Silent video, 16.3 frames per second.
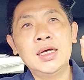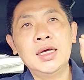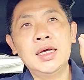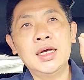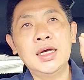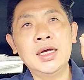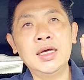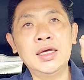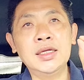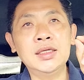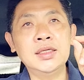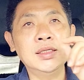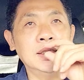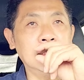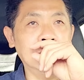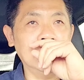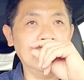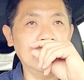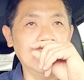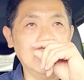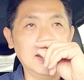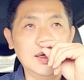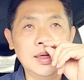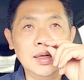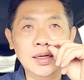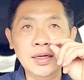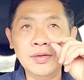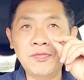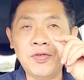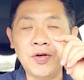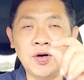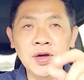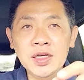And
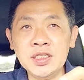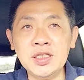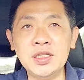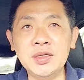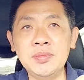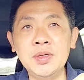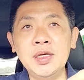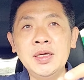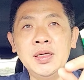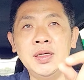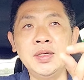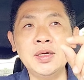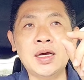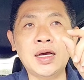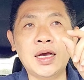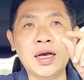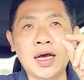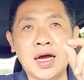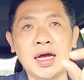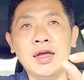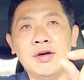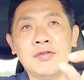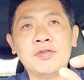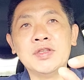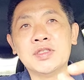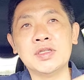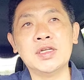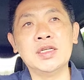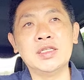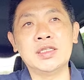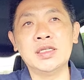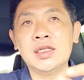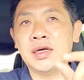for HDB kind of
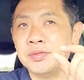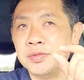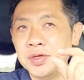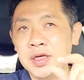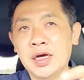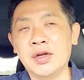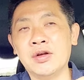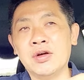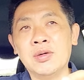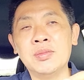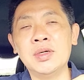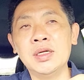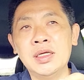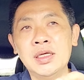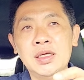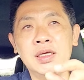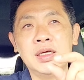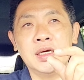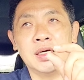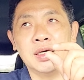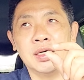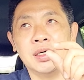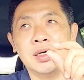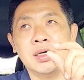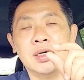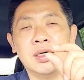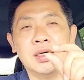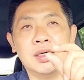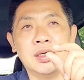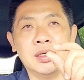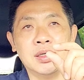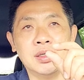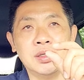insulation that we are normally
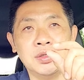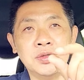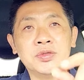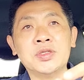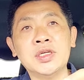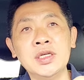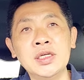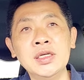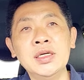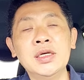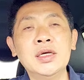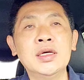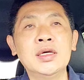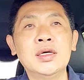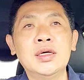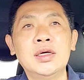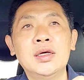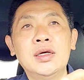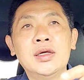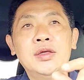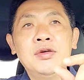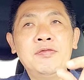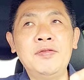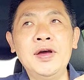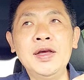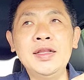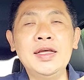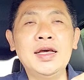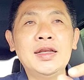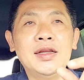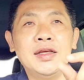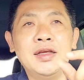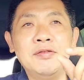using, you find
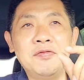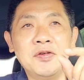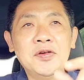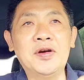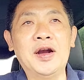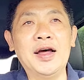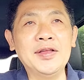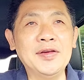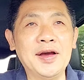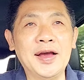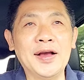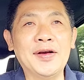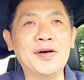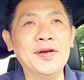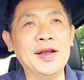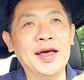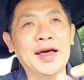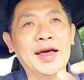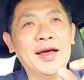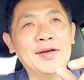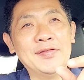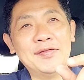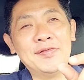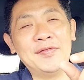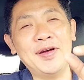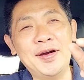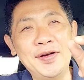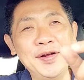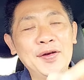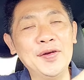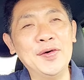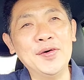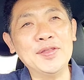that if you run your aircon at very
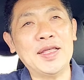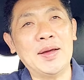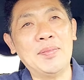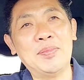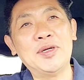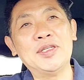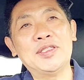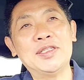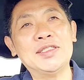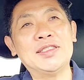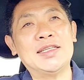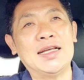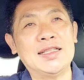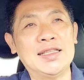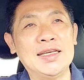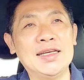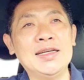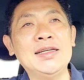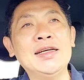low temperature setting